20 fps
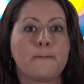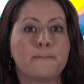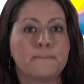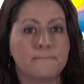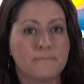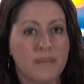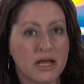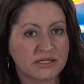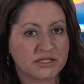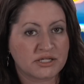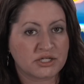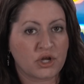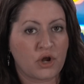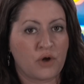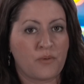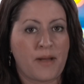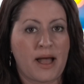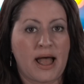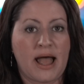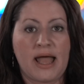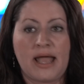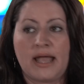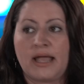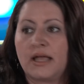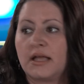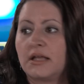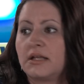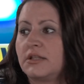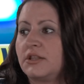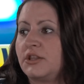months go
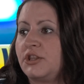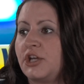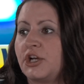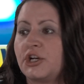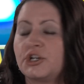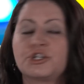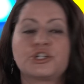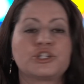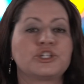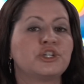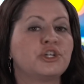by, there's